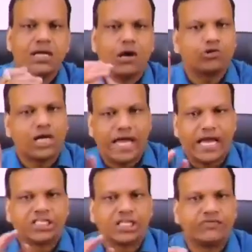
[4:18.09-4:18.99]
now the
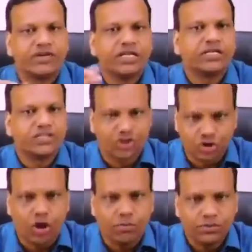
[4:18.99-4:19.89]
action will
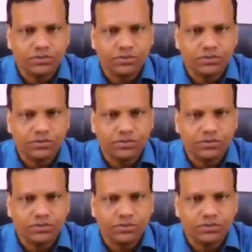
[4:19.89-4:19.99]
stop.